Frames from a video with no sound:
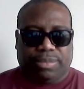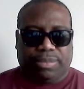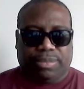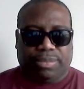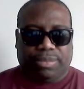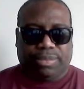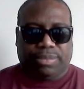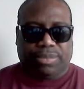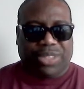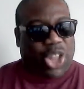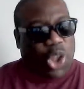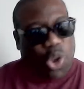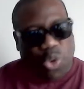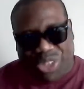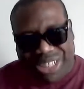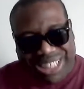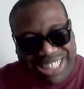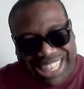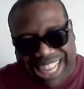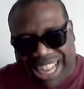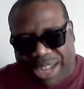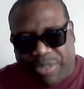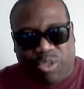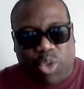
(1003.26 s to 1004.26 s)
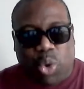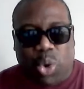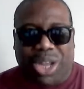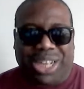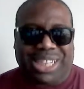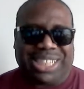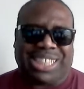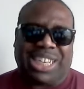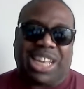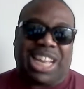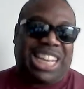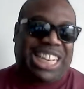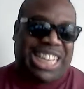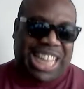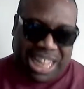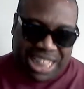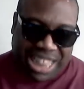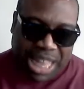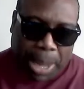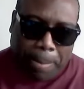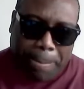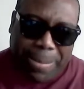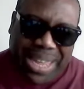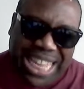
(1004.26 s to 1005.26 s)
Once everyone has said
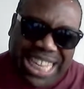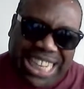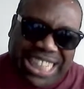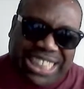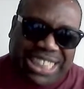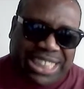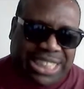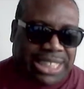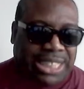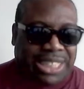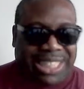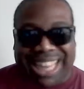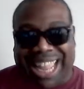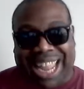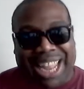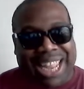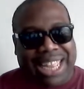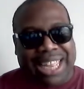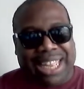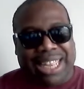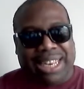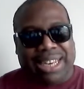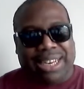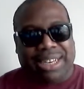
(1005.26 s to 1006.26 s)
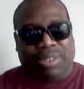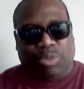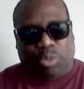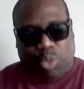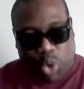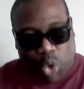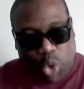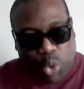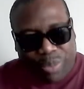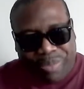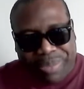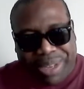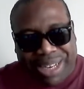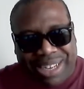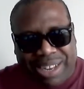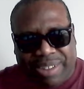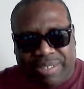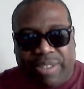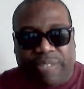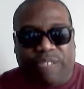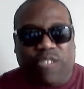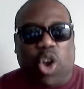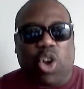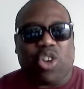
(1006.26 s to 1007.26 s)
their piece, then we will open
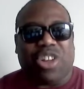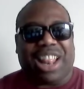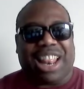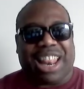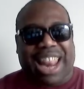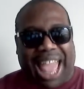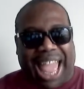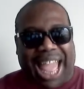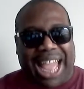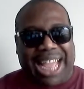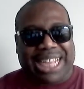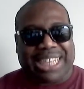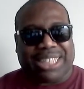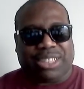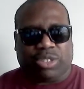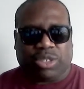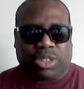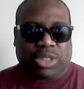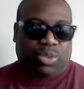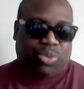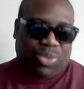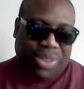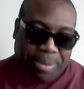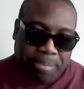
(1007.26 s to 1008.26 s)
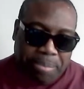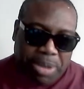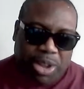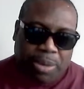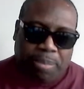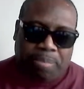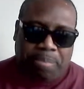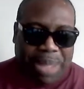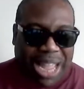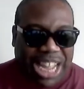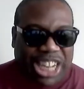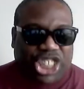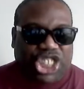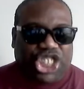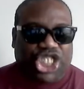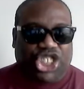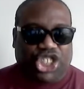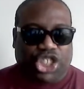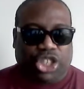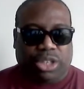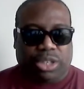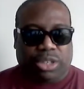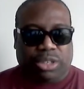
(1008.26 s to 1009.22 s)
up the phone lines through Facebook Messenger.